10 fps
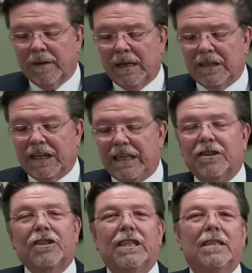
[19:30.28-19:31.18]
Is He
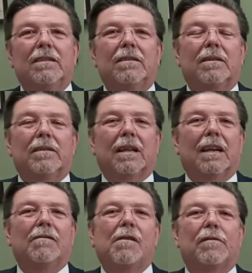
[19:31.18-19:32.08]
still the
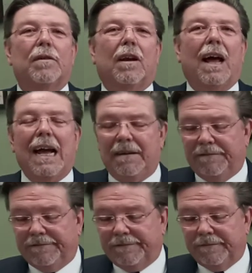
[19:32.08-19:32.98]
love of your
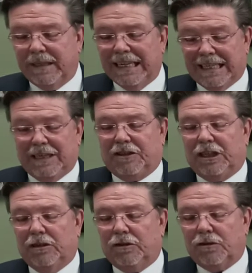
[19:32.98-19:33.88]
life? Is it
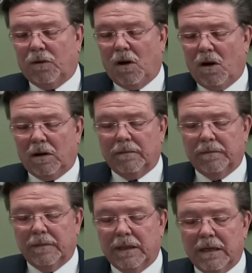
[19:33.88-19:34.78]
still strong?
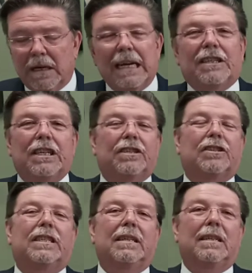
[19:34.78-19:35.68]
Is He
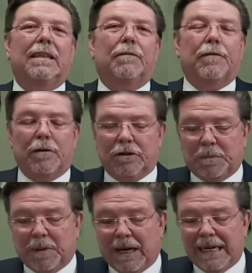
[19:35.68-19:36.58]
still in
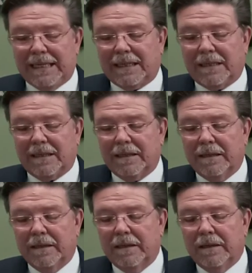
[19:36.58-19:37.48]
first place?
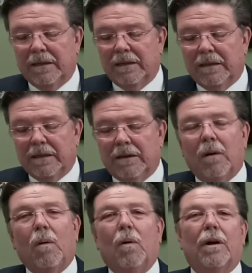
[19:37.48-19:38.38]

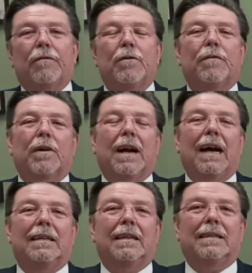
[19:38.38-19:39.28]
Or have you
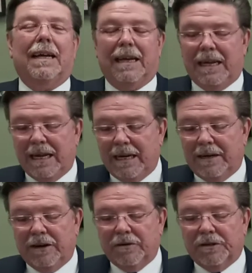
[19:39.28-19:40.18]
forgotten to take
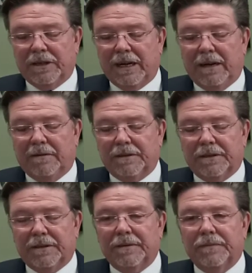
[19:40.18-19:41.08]
heed to
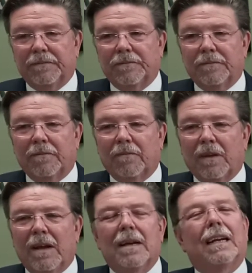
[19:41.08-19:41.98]
yourselves?
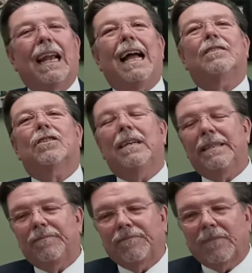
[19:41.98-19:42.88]

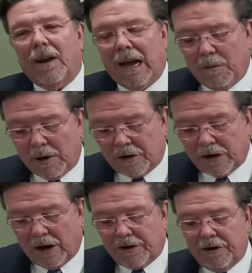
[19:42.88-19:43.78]
Lastly, I want to
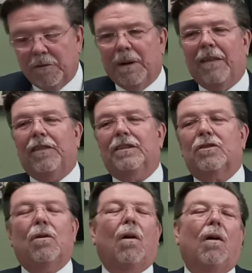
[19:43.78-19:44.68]
talk to you about
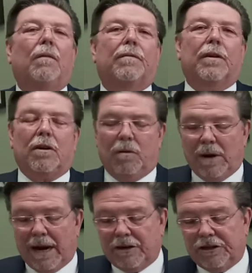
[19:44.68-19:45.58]
this call for
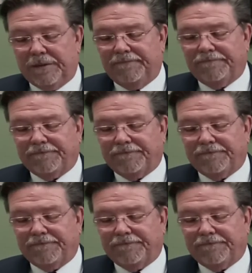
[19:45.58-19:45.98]
correction.